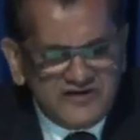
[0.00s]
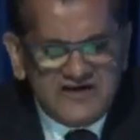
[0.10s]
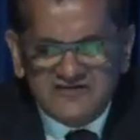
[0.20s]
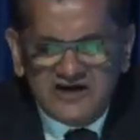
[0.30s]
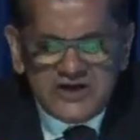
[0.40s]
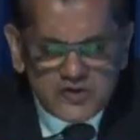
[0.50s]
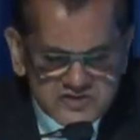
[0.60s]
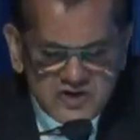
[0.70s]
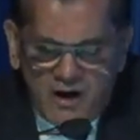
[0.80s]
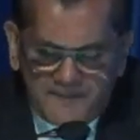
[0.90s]
there's a
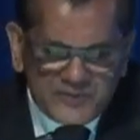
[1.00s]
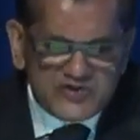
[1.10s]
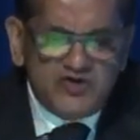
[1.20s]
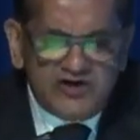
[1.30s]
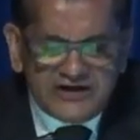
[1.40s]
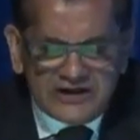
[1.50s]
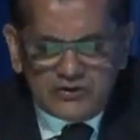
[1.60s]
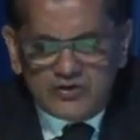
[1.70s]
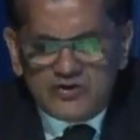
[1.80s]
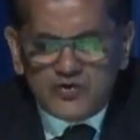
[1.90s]
huge opportunity
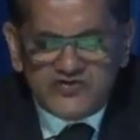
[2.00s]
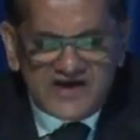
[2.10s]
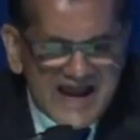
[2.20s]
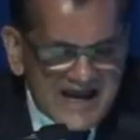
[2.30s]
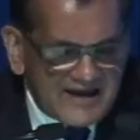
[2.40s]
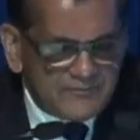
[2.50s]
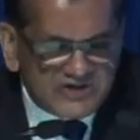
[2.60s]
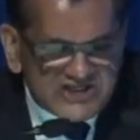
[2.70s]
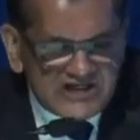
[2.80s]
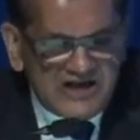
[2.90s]
to use AI and
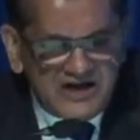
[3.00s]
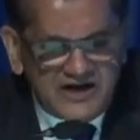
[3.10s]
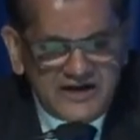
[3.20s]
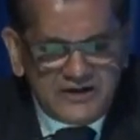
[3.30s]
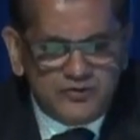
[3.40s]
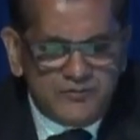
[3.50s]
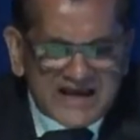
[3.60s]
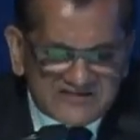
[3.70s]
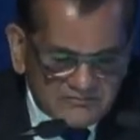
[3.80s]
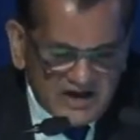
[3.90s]
machine learning to
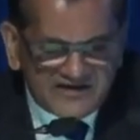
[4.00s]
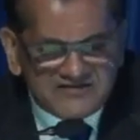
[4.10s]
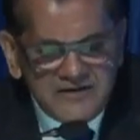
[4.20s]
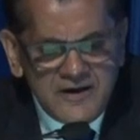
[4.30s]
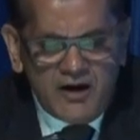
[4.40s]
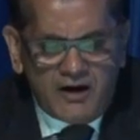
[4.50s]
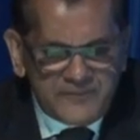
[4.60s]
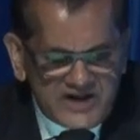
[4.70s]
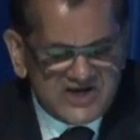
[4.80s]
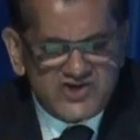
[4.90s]
maximize
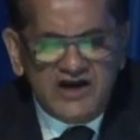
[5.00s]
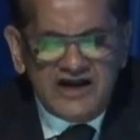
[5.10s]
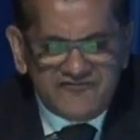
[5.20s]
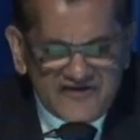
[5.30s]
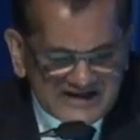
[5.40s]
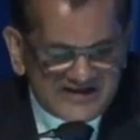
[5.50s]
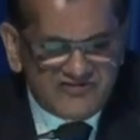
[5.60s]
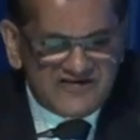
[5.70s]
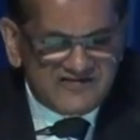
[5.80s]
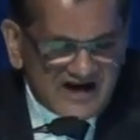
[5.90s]
operational
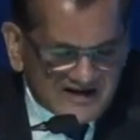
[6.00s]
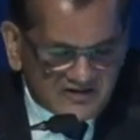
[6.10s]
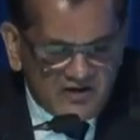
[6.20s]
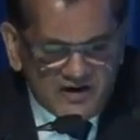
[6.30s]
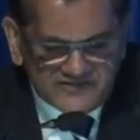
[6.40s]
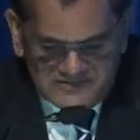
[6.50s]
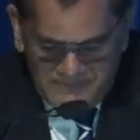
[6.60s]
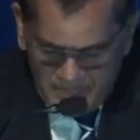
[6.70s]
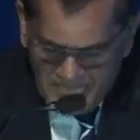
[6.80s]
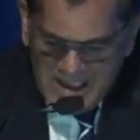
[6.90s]
effectiveness, cut costs.
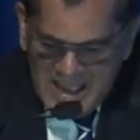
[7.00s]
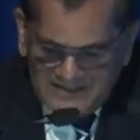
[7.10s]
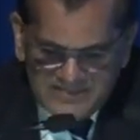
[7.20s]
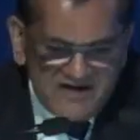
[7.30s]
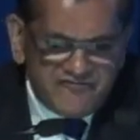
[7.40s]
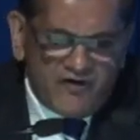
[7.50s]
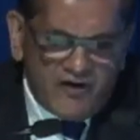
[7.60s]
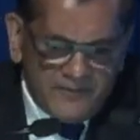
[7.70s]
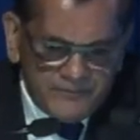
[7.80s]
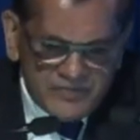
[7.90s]
And therefore,